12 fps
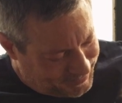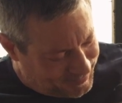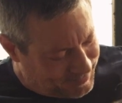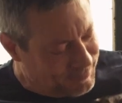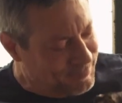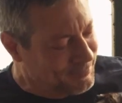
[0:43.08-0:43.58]

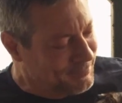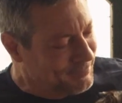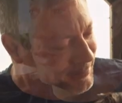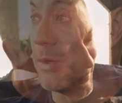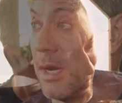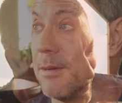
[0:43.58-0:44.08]
because the
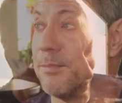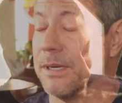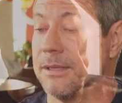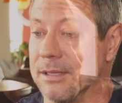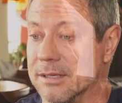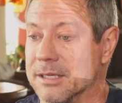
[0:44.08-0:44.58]
foot drop,
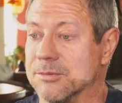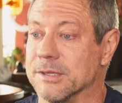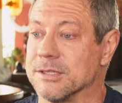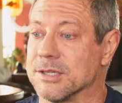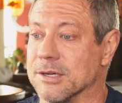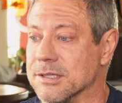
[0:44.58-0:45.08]
it
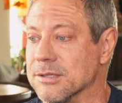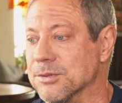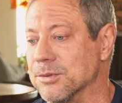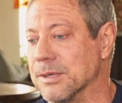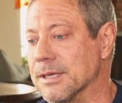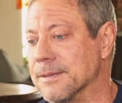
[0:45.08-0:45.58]
would start
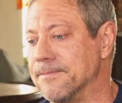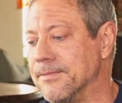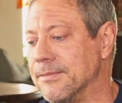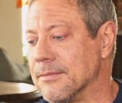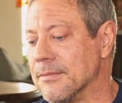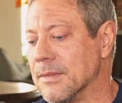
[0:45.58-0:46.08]
to
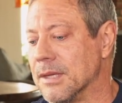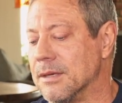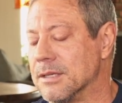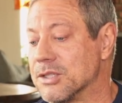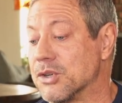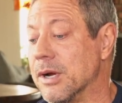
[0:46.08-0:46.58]

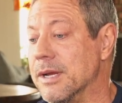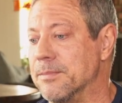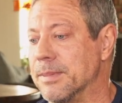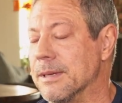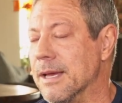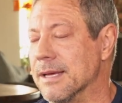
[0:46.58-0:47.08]

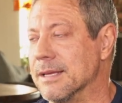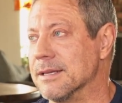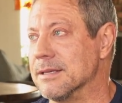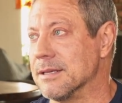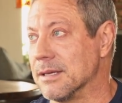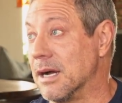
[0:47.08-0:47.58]
scrape
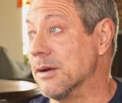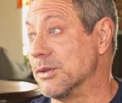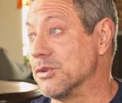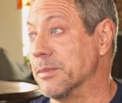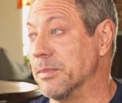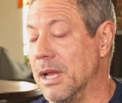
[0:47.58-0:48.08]
and I
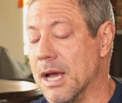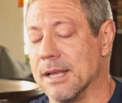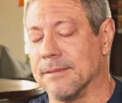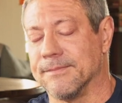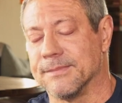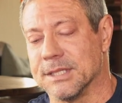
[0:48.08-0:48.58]
would trip a
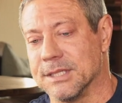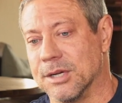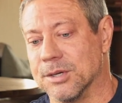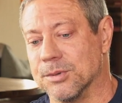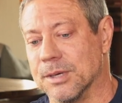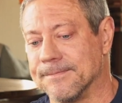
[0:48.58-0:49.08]
lot.
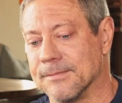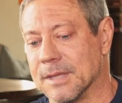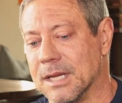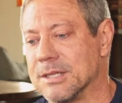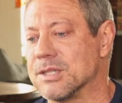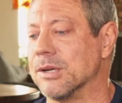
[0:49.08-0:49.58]
So
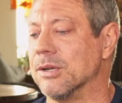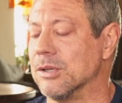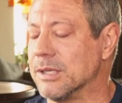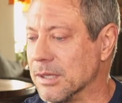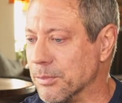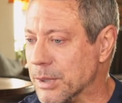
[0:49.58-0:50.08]
I started
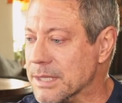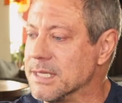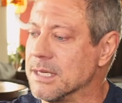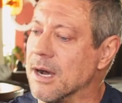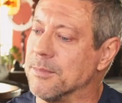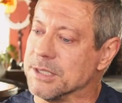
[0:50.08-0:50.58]
looking at
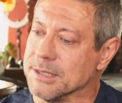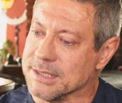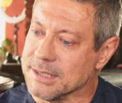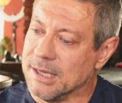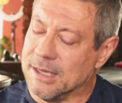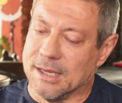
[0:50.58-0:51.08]
bracing
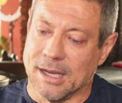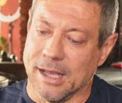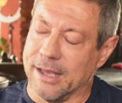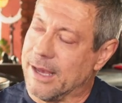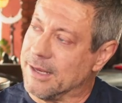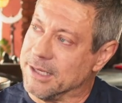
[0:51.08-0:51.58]
options.
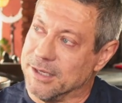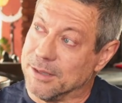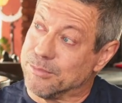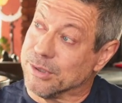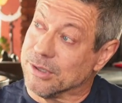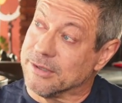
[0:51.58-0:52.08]
I had a
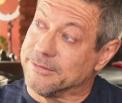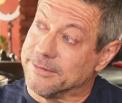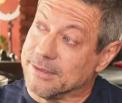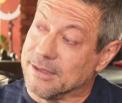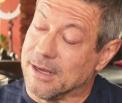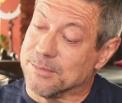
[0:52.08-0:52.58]
number
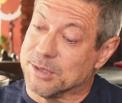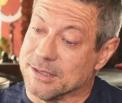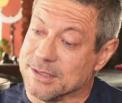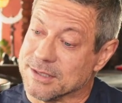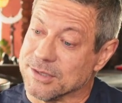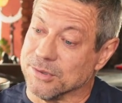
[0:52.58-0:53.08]
of
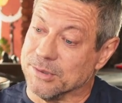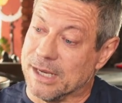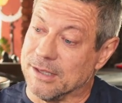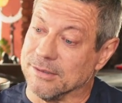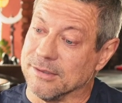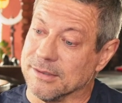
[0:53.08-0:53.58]
options
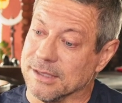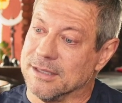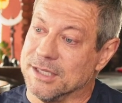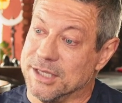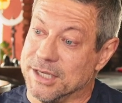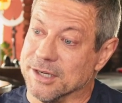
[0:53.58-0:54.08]
throughout
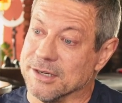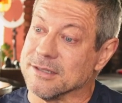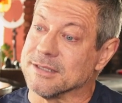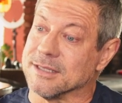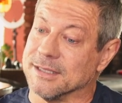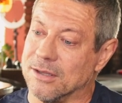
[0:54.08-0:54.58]
the years.